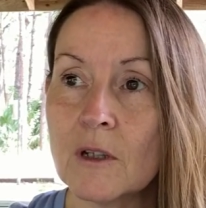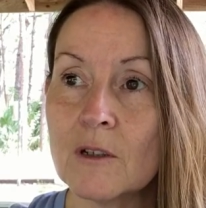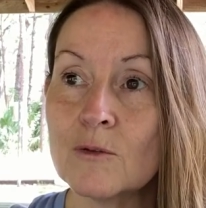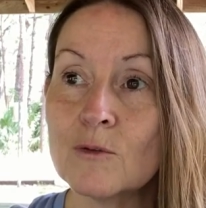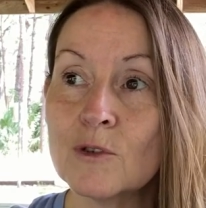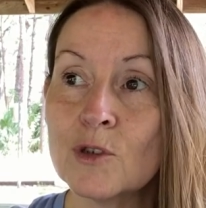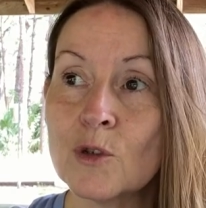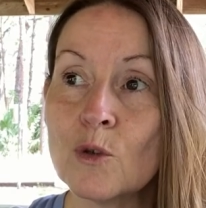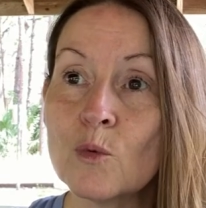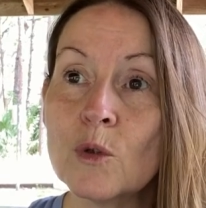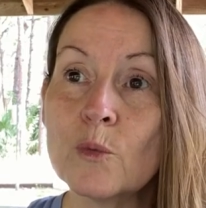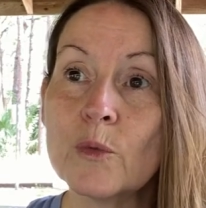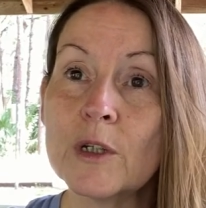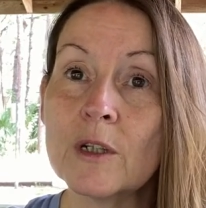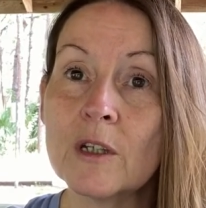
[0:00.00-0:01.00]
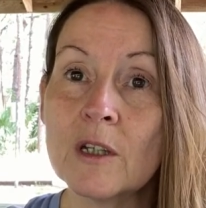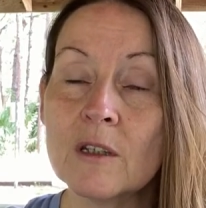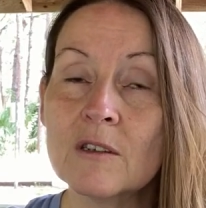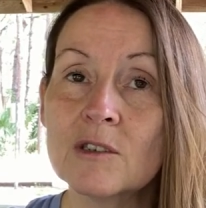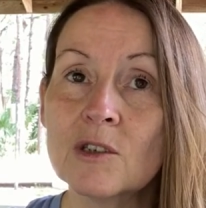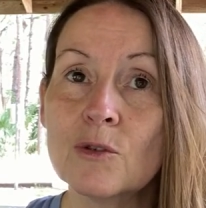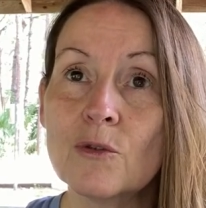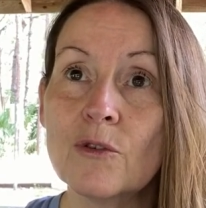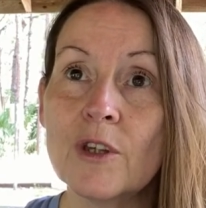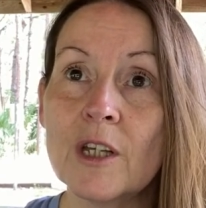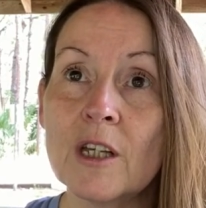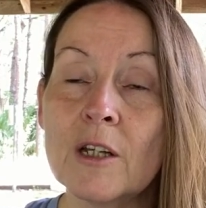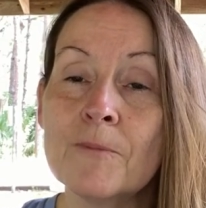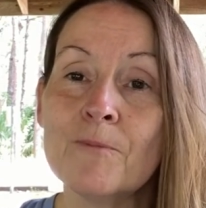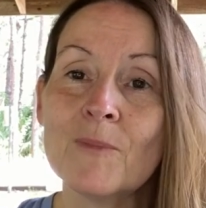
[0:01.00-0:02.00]
And so when we get into
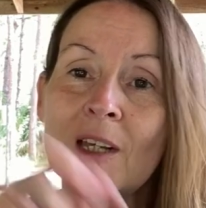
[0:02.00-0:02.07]
the